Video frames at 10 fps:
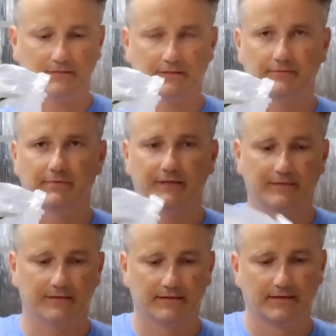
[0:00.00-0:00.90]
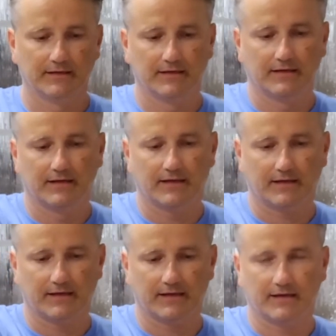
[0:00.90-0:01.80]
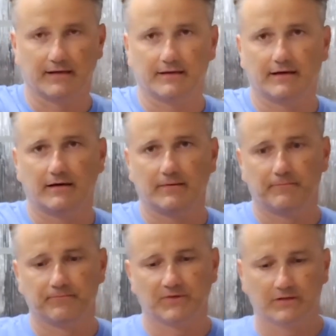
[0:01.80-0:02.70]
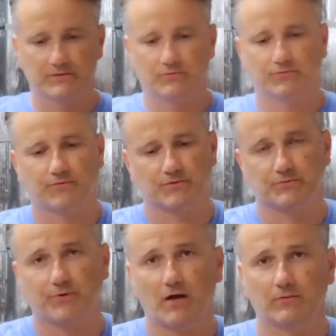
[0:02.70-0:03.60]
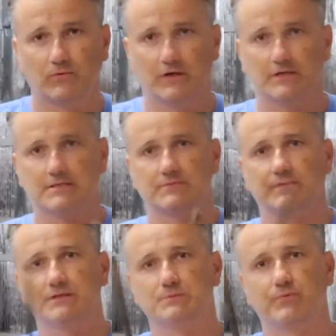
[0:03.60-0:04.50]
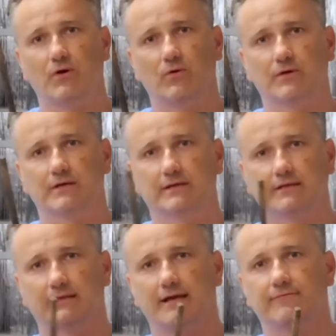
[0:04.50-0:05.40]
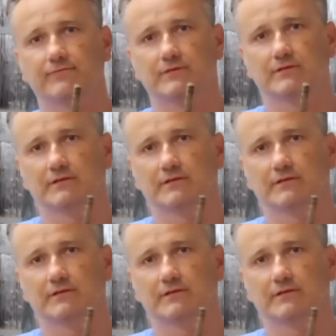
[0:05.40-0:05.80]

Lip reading: in a bit. And so of course the problem was, when this broke, it left